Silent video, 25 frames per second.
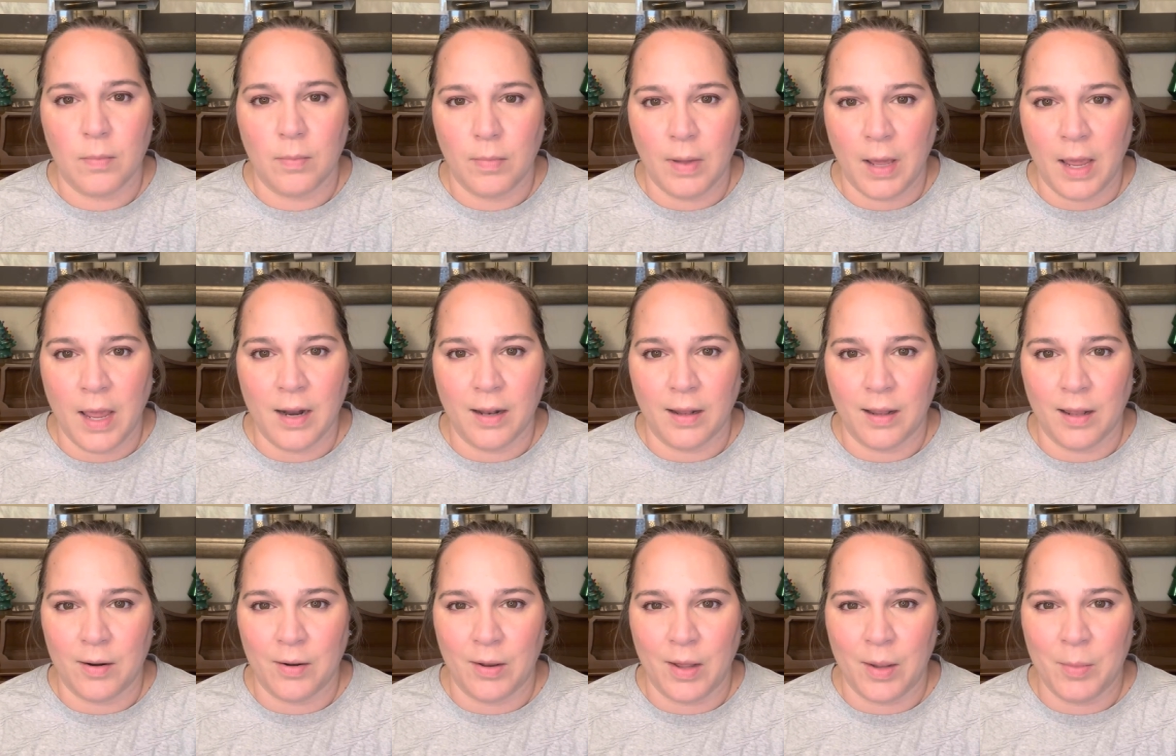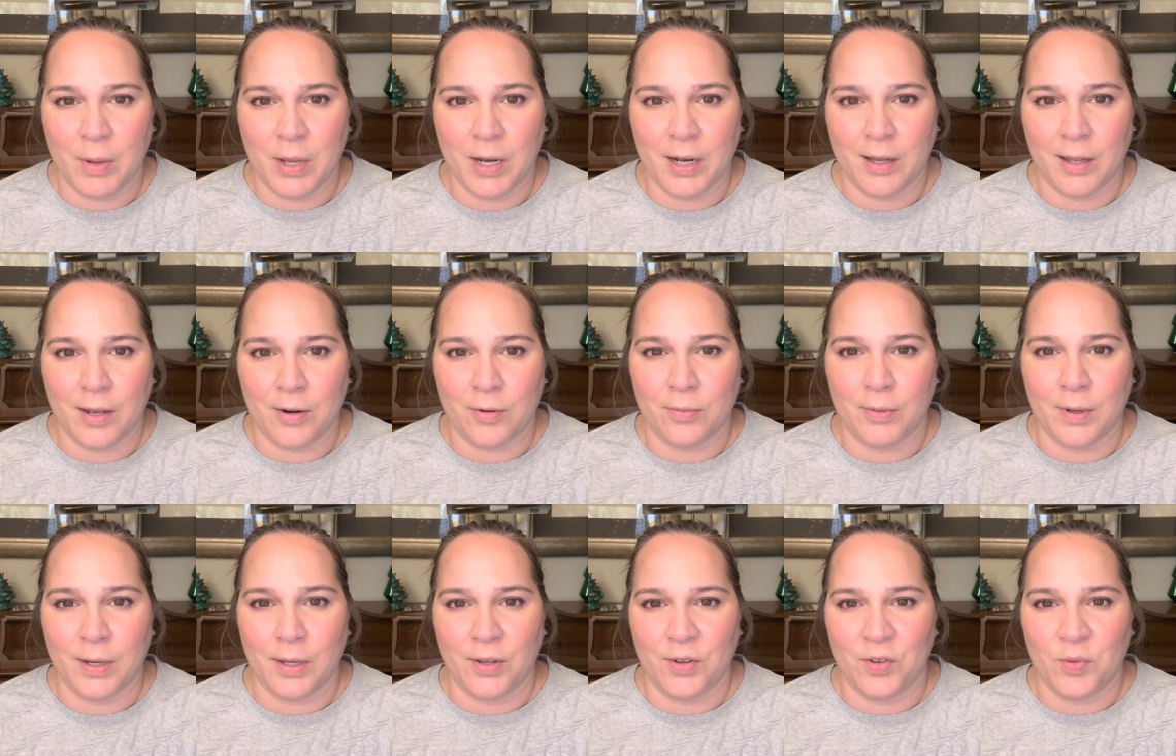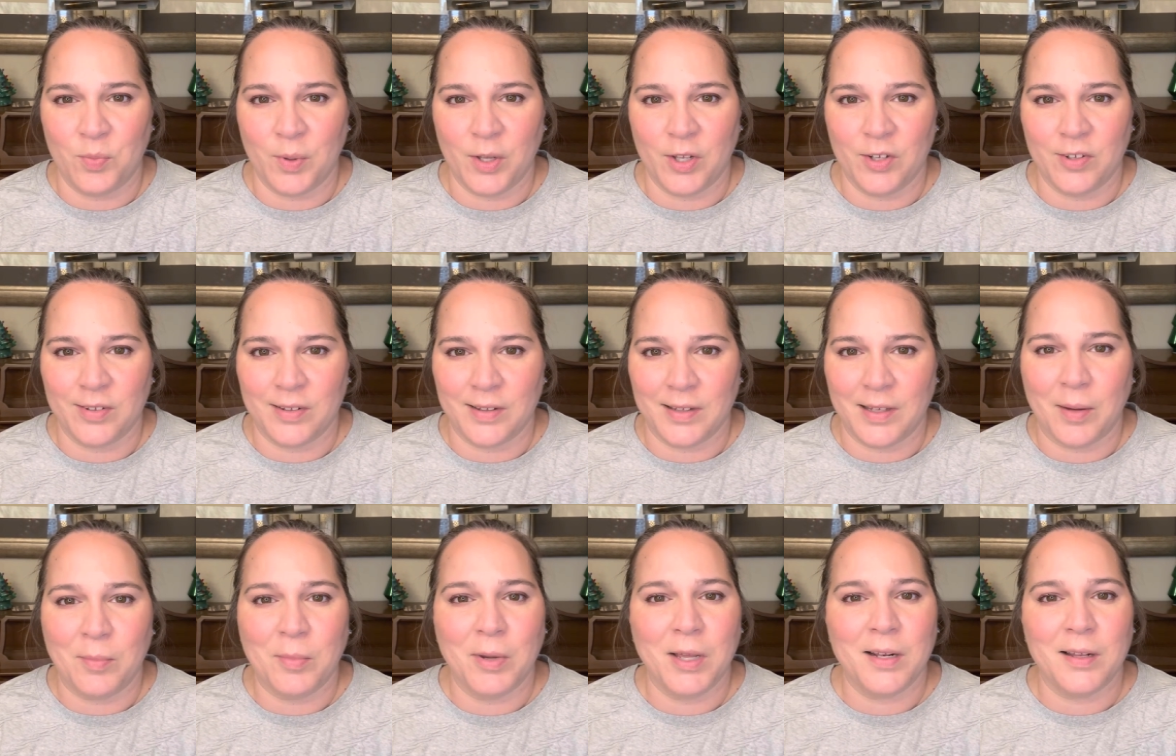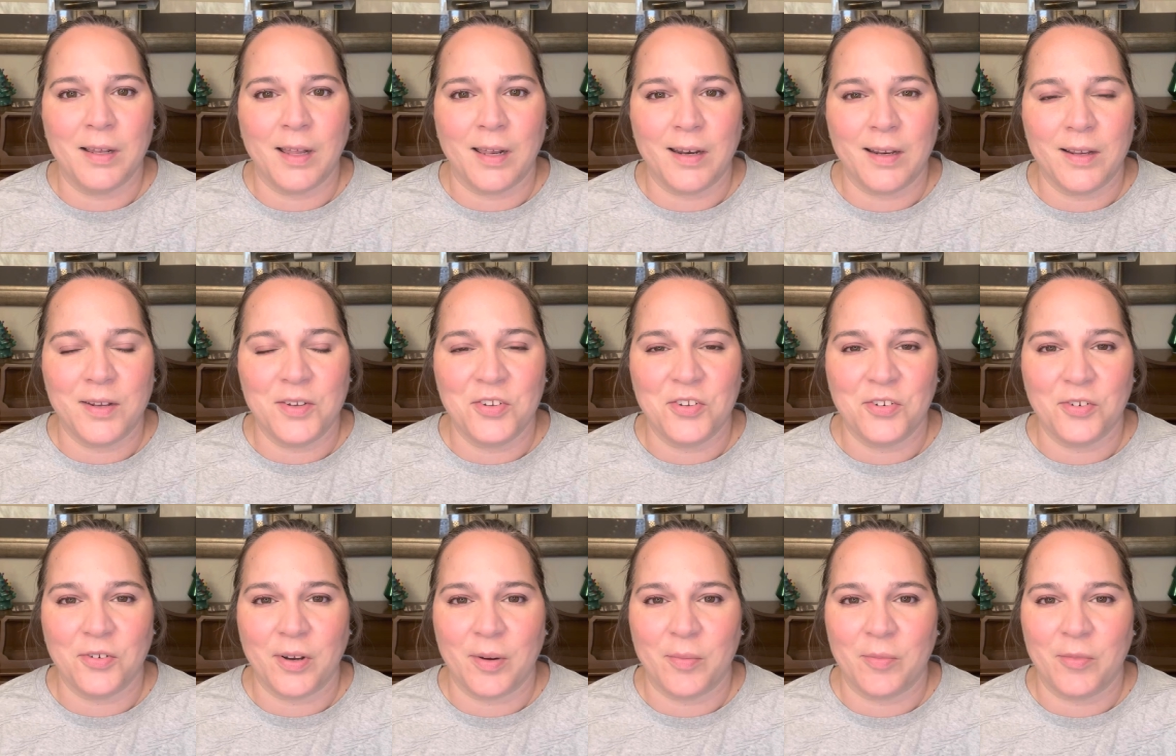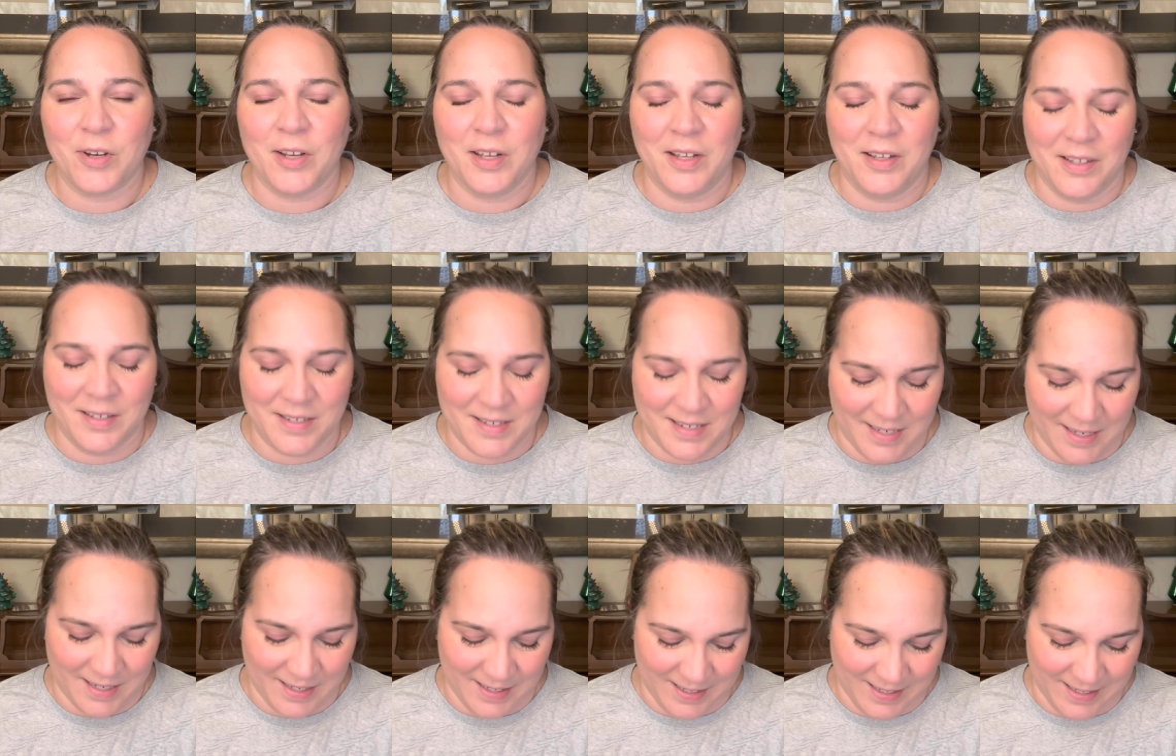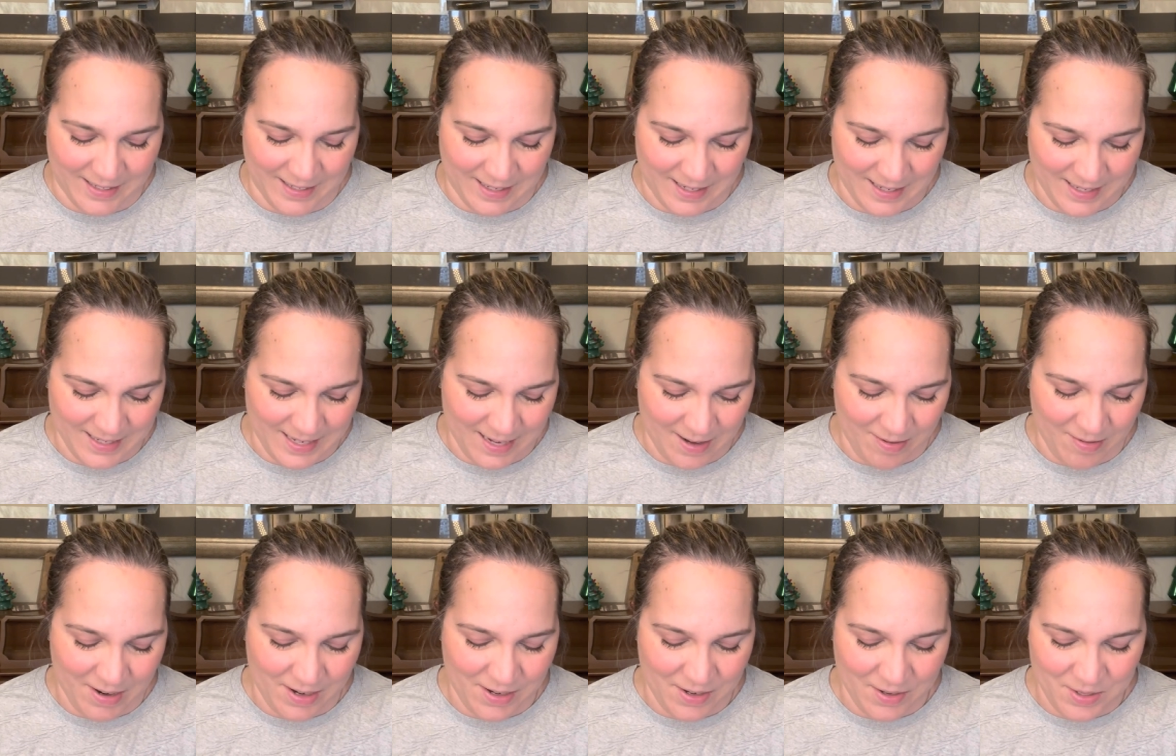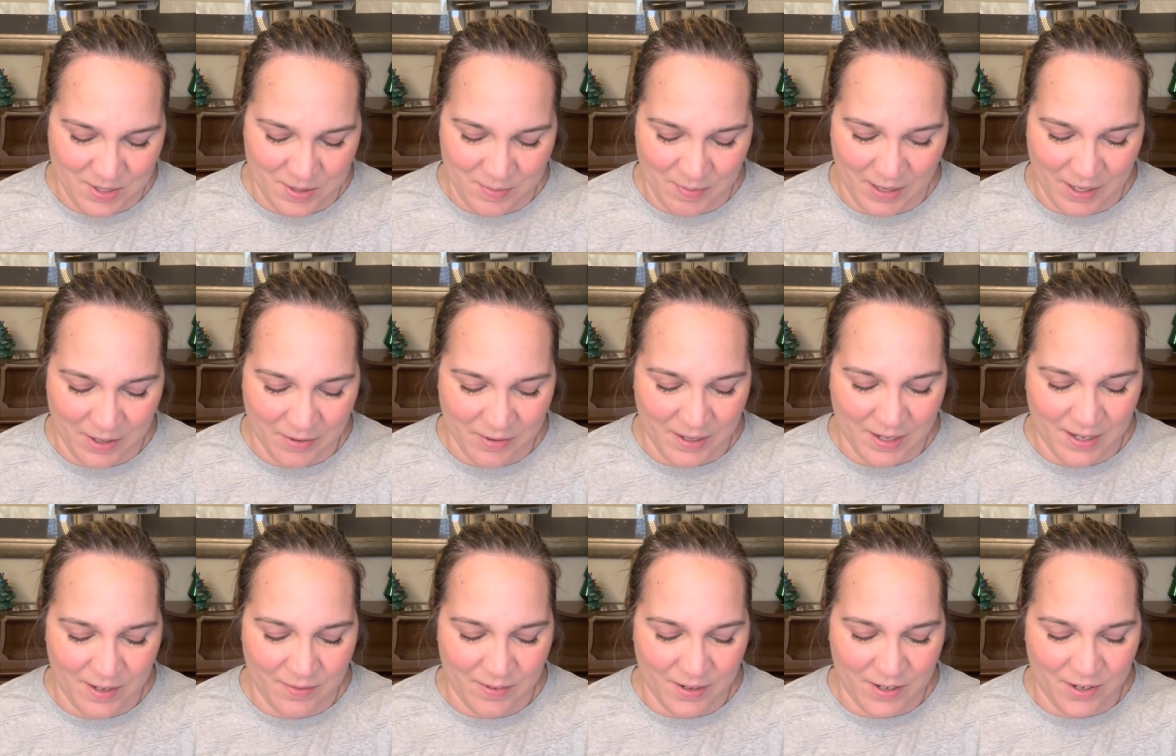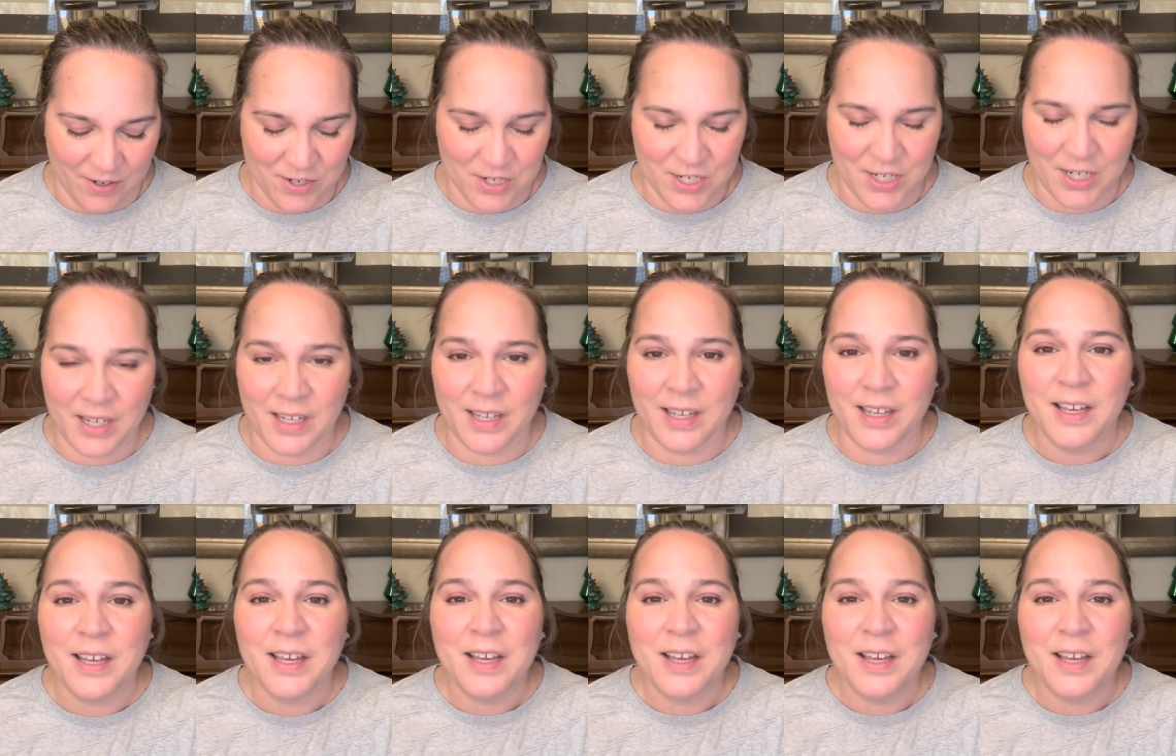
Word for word: I had a lot of, I made a lot of reels basically. I made a lot of Instagram reels. That's how I used my creative energy.